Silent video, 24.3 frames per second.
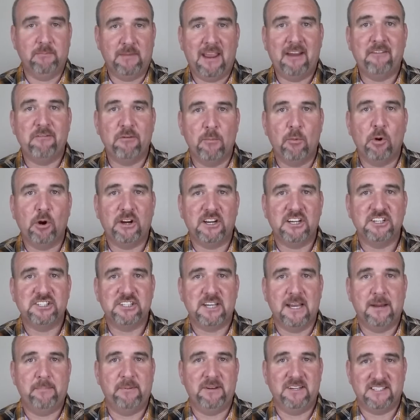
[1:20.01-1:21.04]
Every mortgage
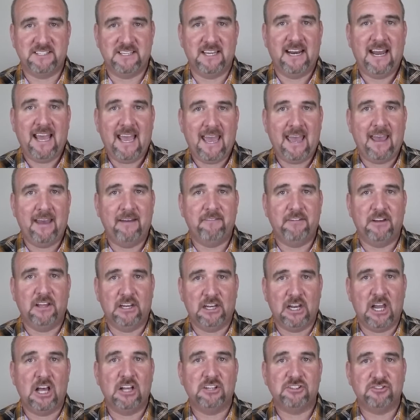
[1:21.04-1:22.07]
company is going to have a
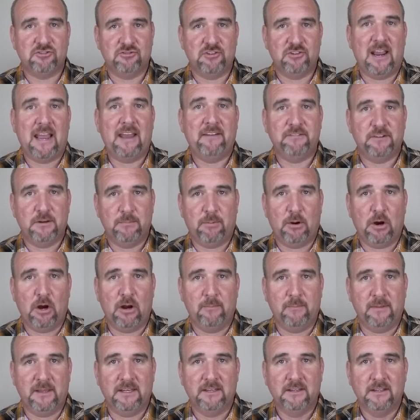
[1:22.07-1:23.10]
lost draft
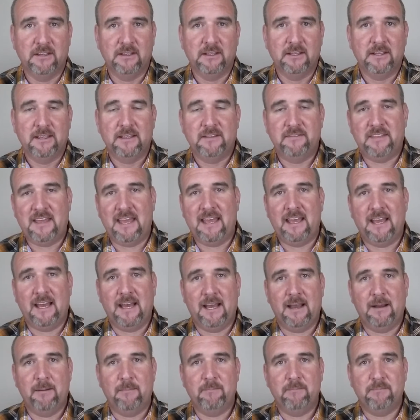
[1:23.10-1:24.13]
department
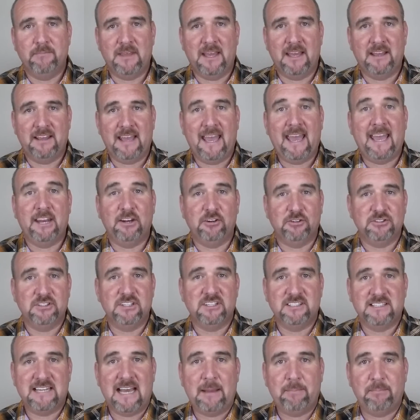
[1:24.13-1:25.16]
that handles
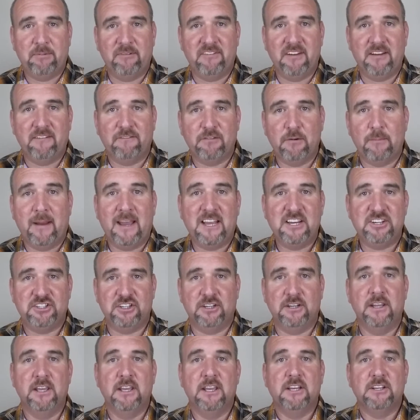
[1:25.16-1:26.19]
this type of
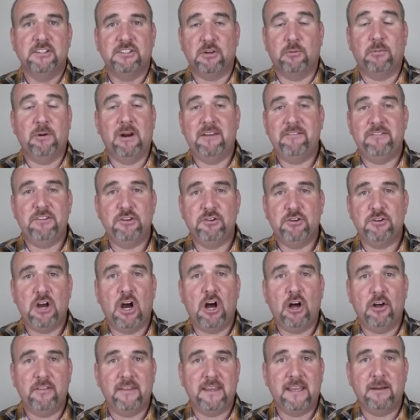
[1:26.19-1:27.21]
information. So whenever you
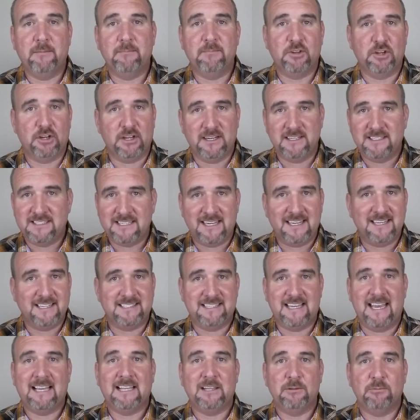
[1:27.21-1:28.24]
call them, they're going to tell you
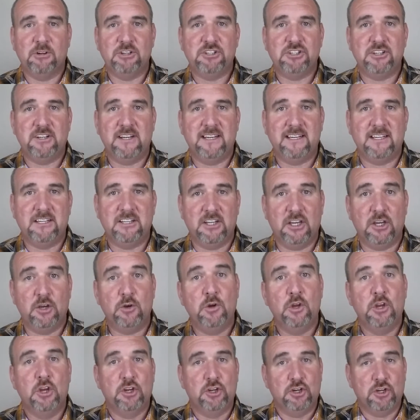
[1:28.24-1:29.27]
exactly what you need to
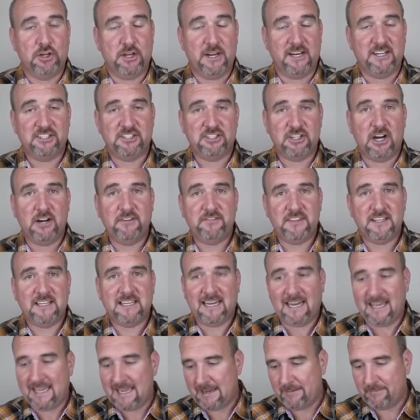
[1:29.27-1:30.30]
do. You're going to start the
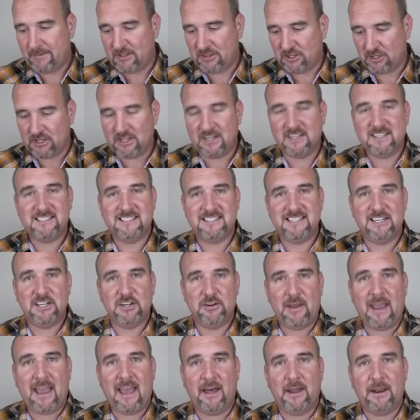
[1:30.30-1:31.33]
claim, and they're going to send
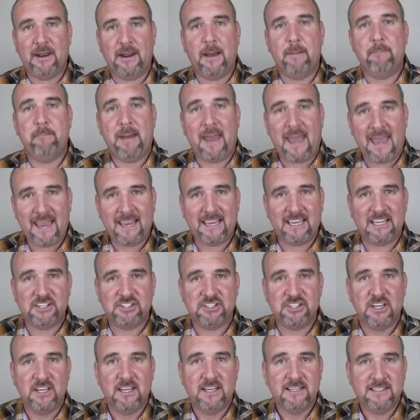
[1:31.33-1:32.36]
you out a
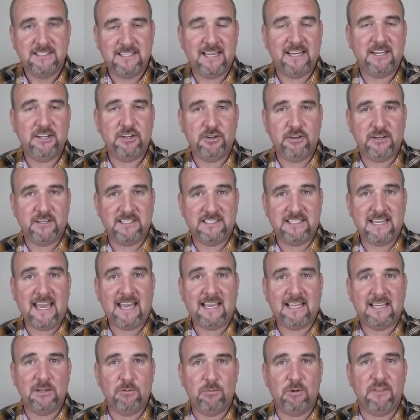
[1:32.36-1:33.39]
package telling you
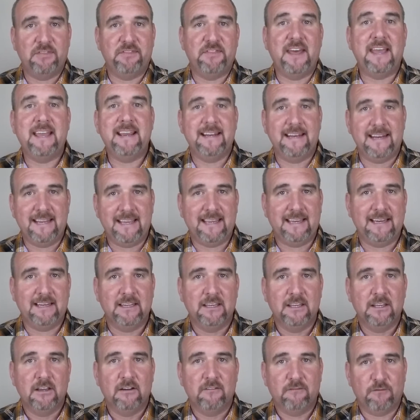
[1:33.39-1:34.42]
exactly what they need
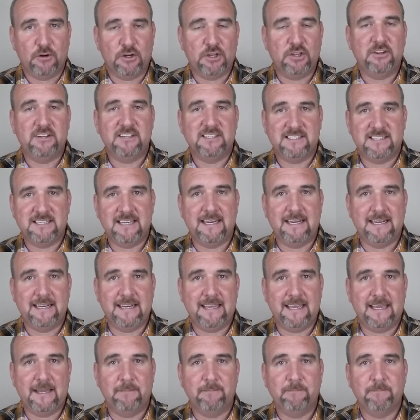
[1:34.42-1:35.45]
for you to send
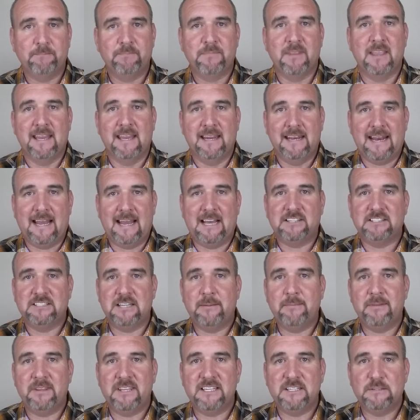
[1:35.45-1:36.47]
in. Now,
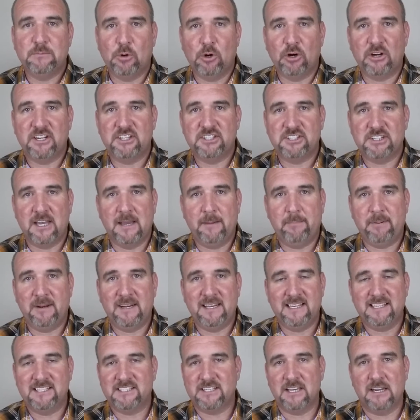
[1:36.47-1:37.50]
some of these mortgage companies,
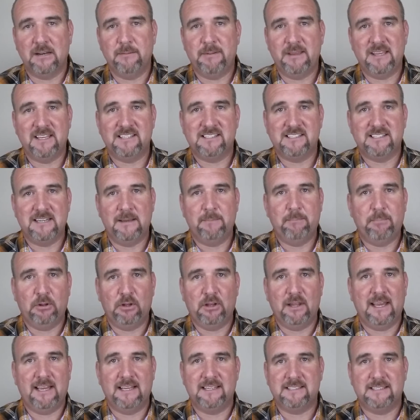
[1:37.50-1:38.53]
it's going to be as
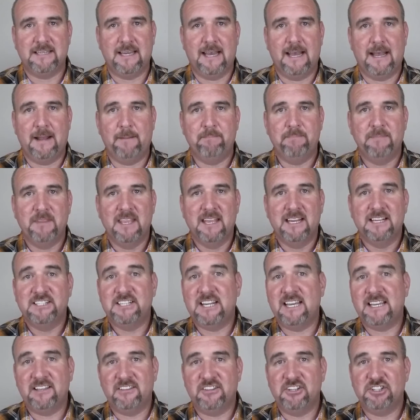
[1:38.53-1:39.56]
simple as
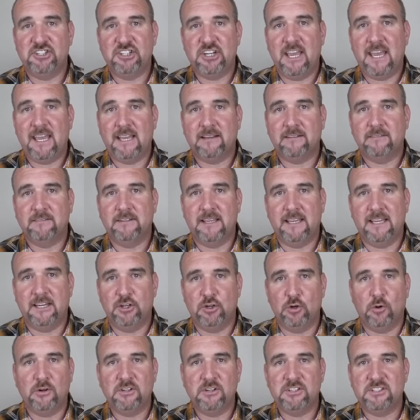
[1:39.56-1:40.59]
taking the check,
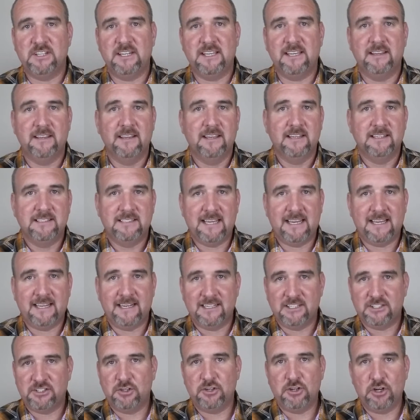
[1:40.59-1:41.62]
endorsing it, taking
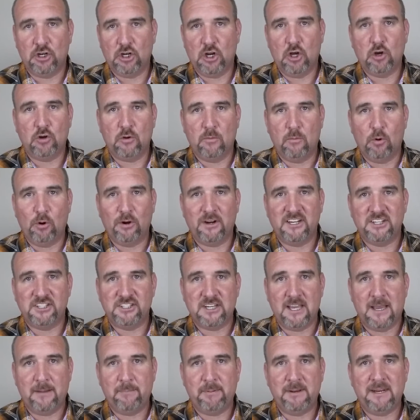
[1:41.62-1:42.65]
it to your local mortgage
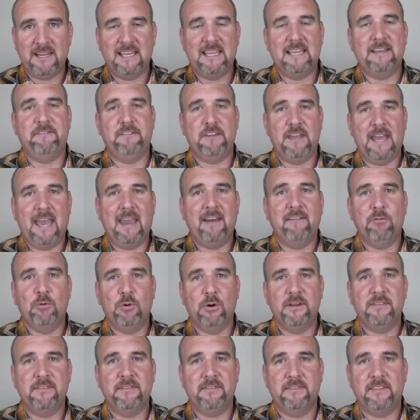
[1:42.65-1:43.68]
company if you have
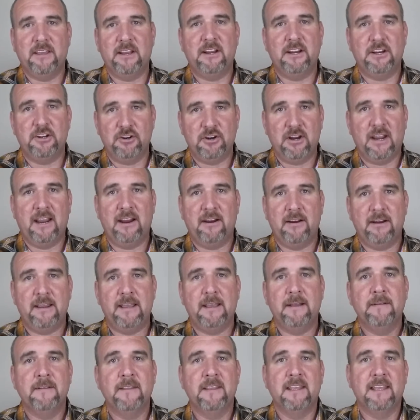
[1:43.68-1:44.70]
one there in your
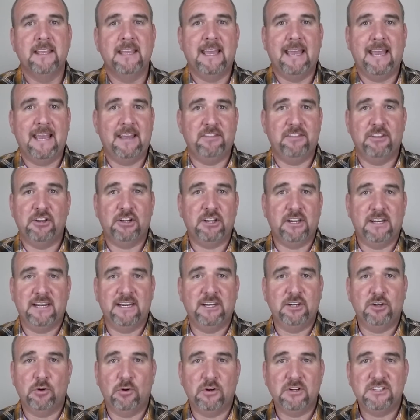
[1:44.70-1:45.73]
area, and they're going to
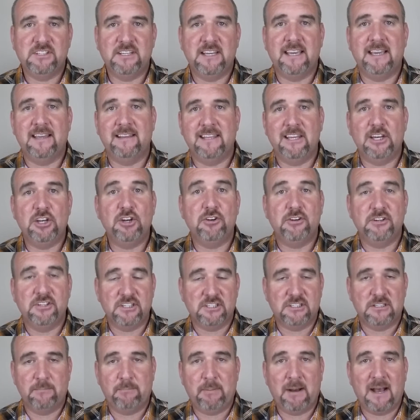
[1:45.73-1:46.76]
endorse it, and then you can
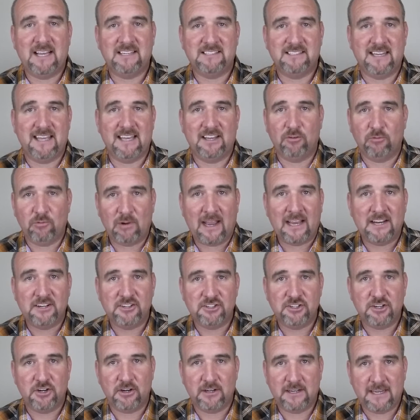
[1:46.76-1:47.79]
just deposit that right
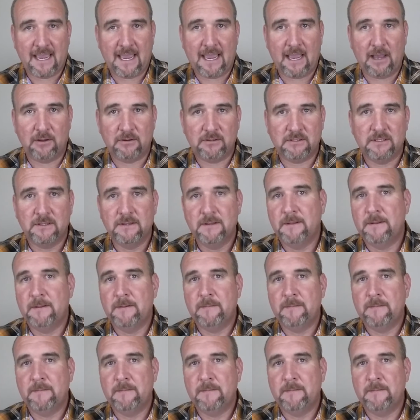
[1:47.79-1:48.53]
into your account.